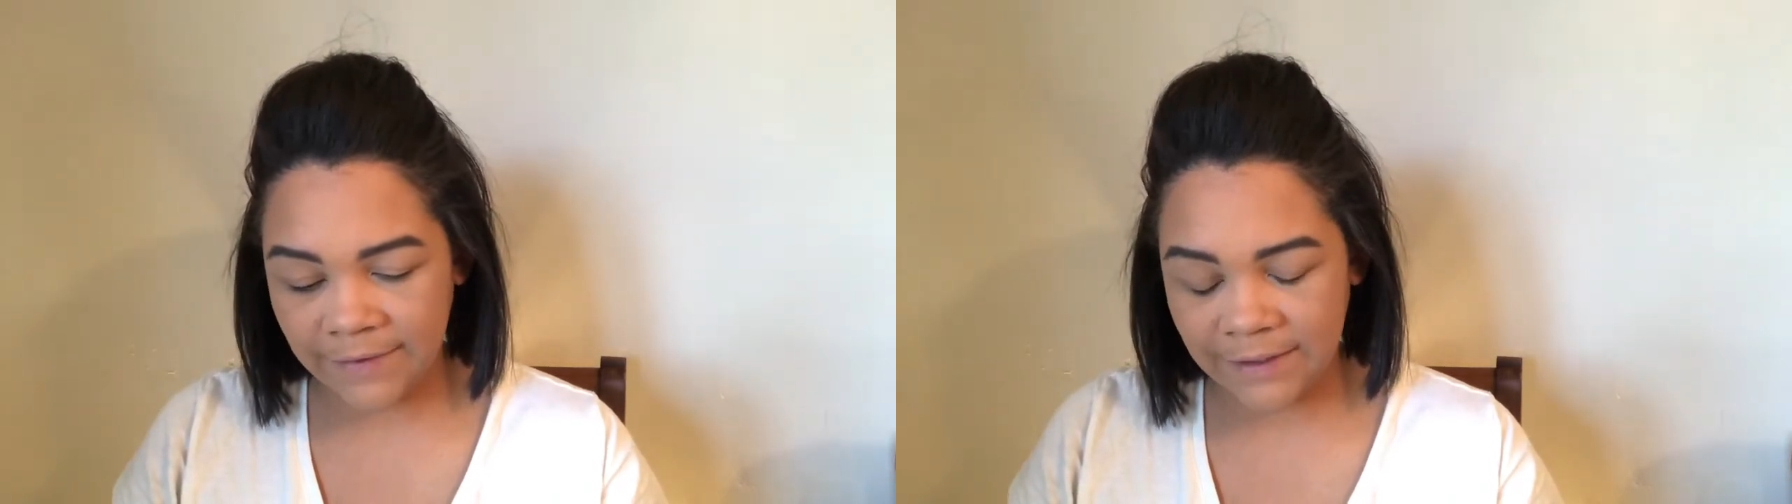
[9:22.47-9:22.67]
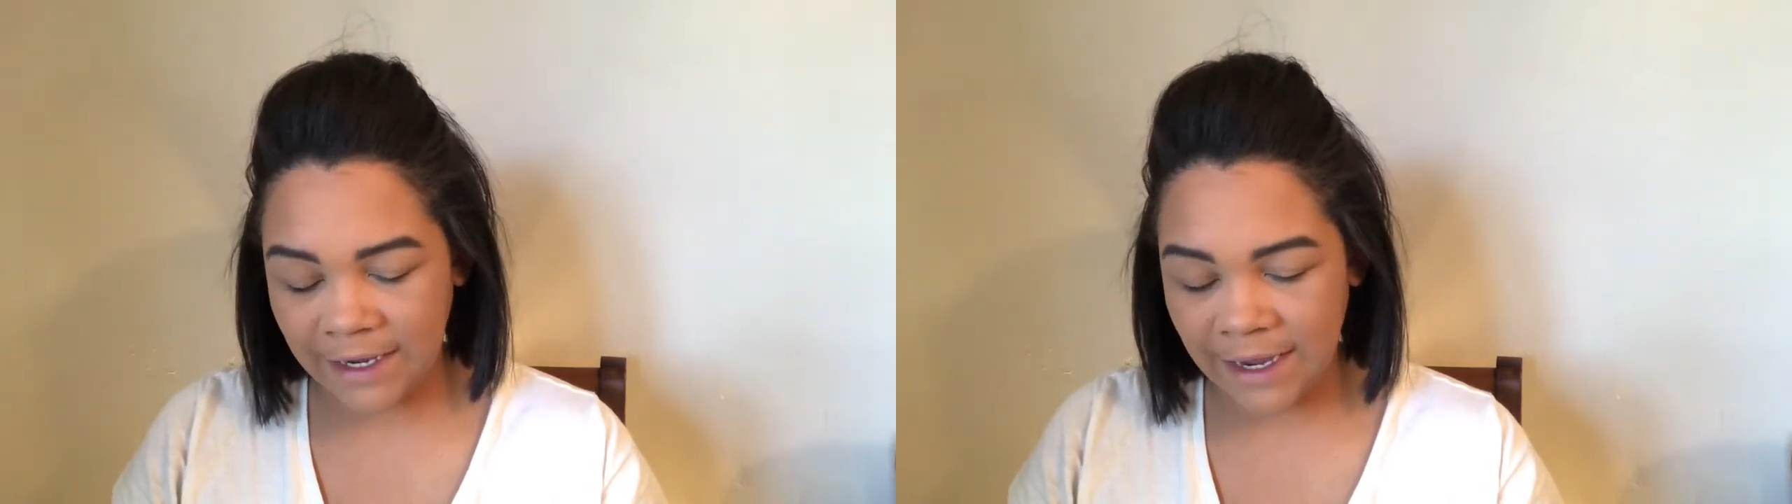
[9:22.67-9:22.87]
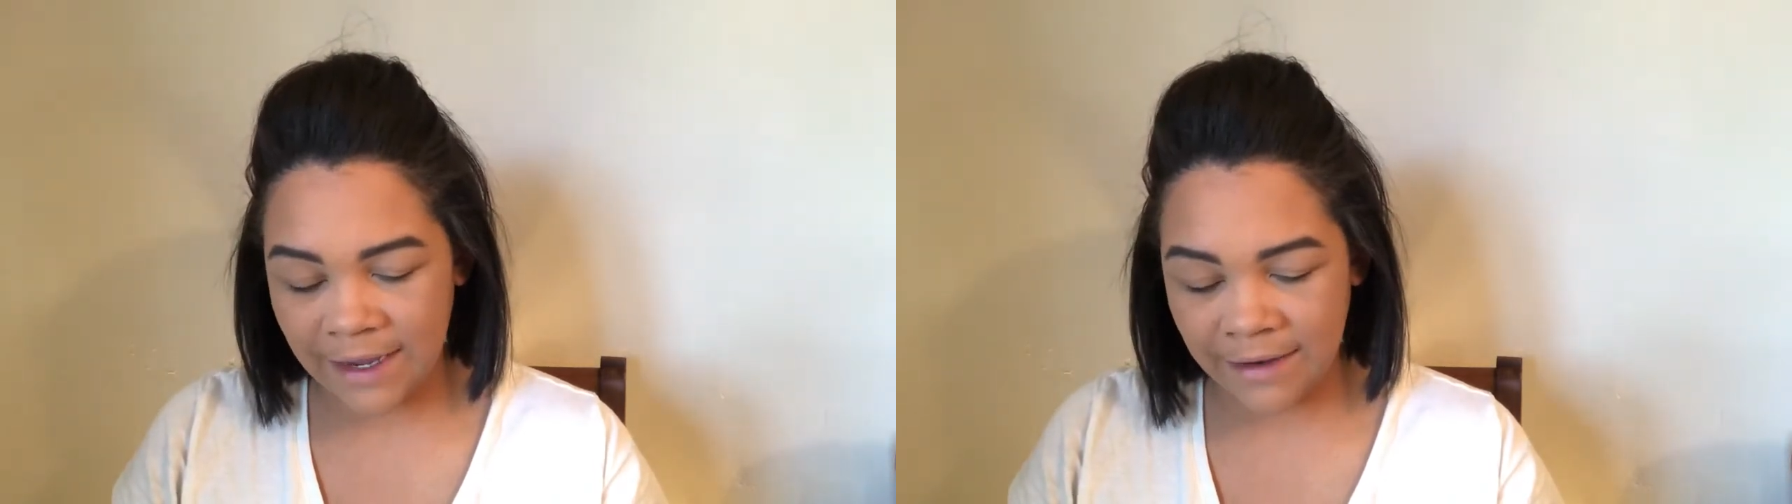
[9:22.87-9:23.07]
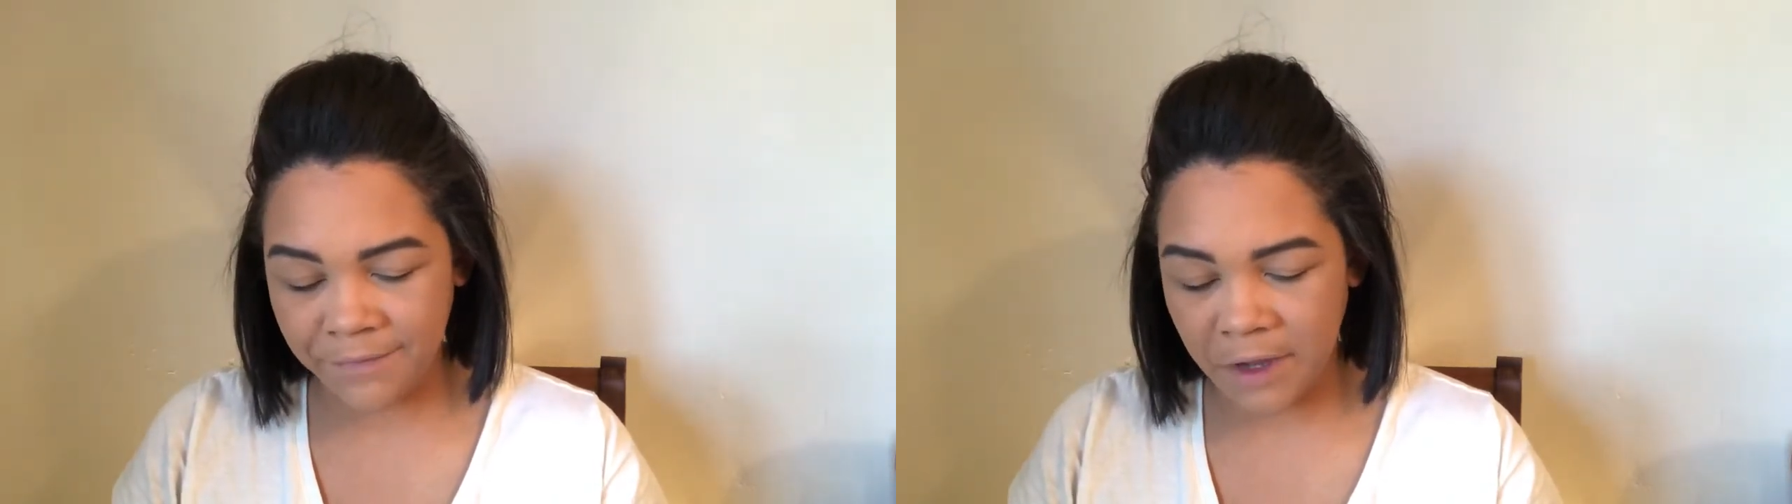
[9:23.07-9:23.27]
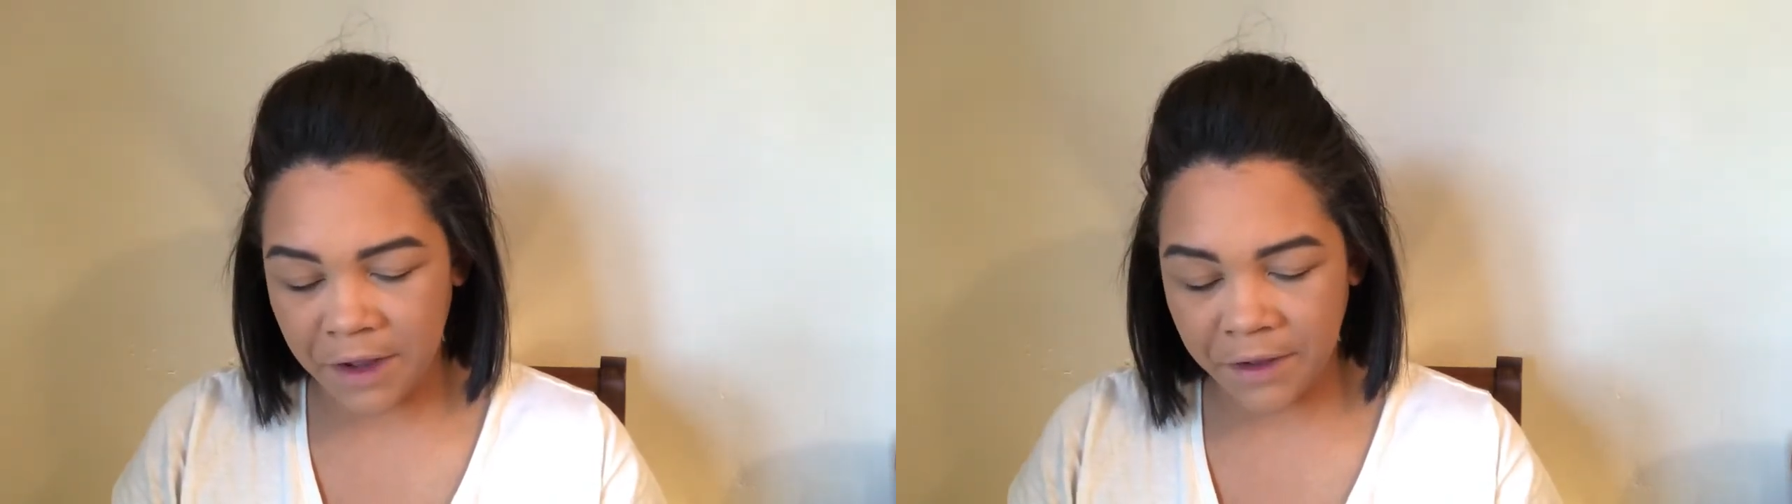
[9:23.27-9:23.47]
tan
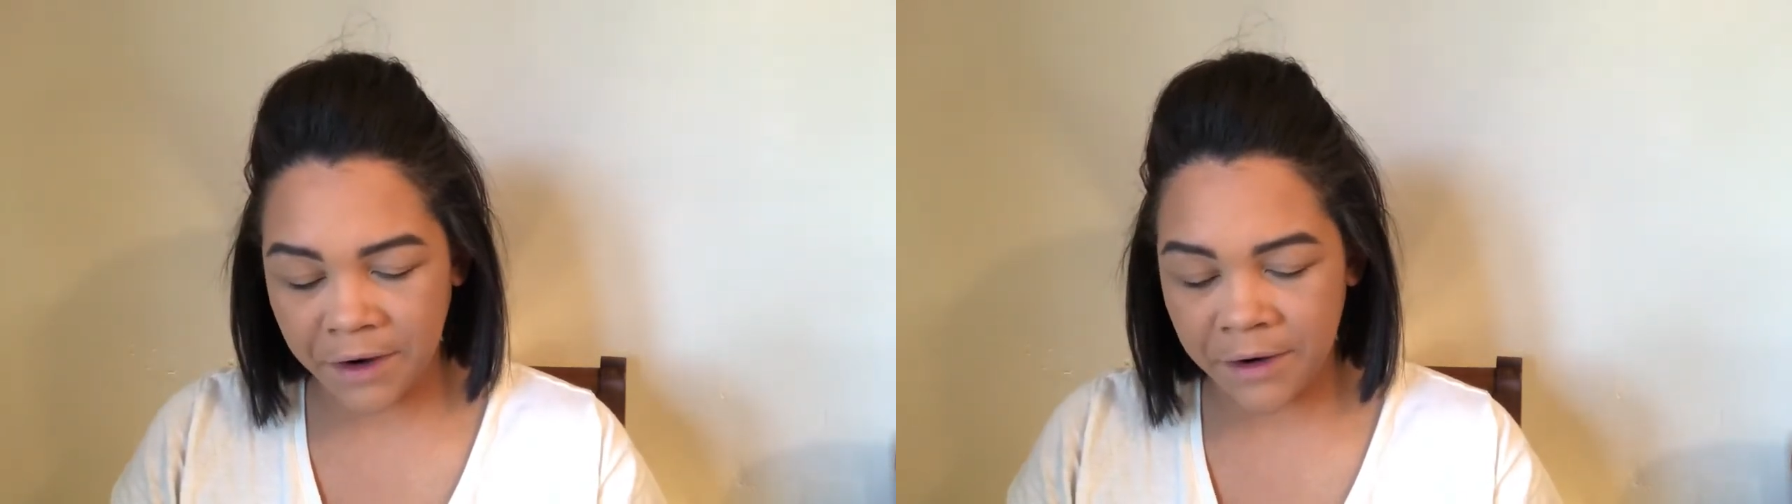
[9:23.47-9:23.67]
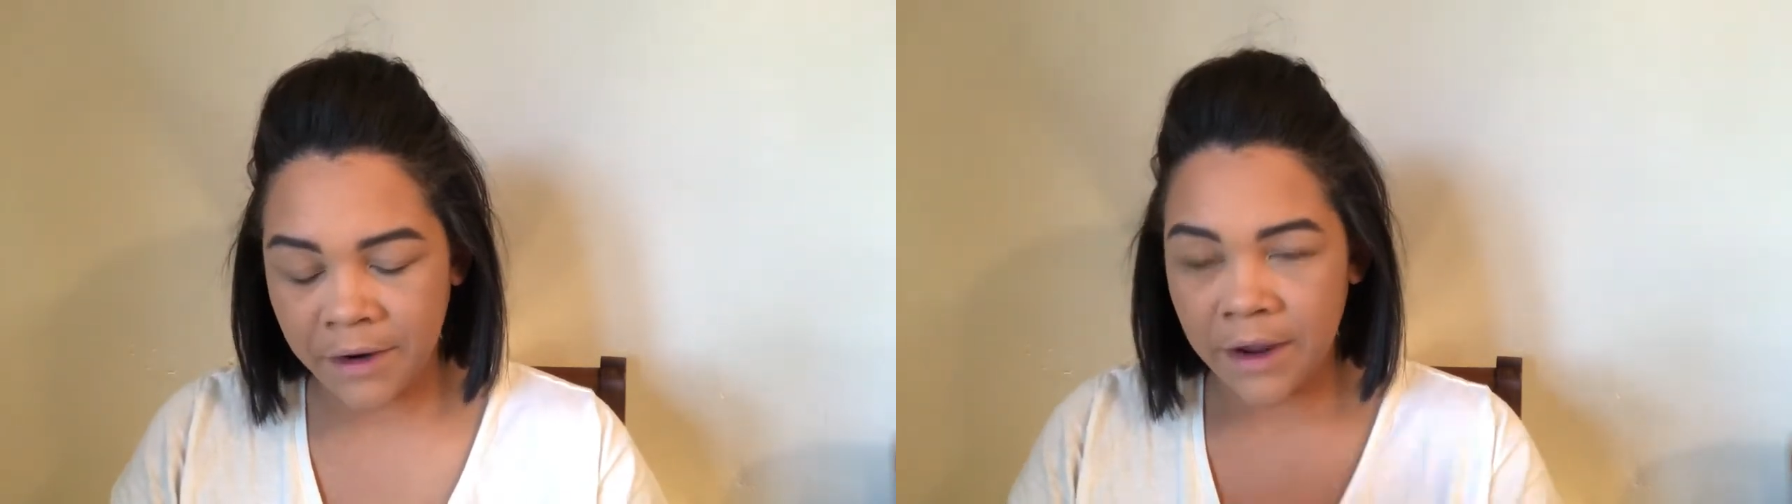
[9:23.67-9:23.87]
color.